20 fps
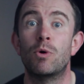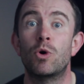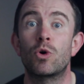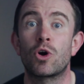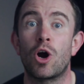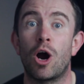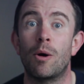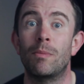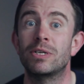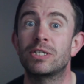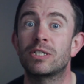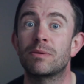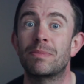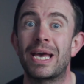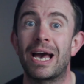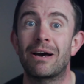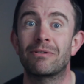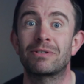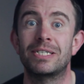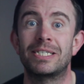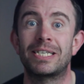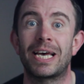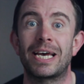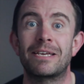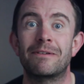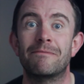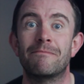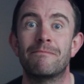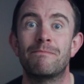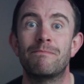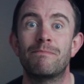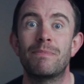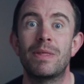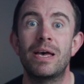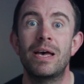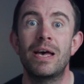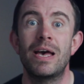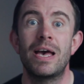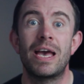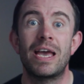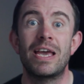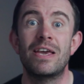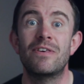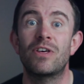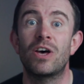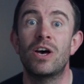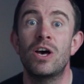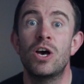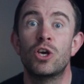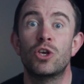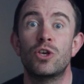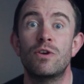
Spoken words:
more common to be out of date. Either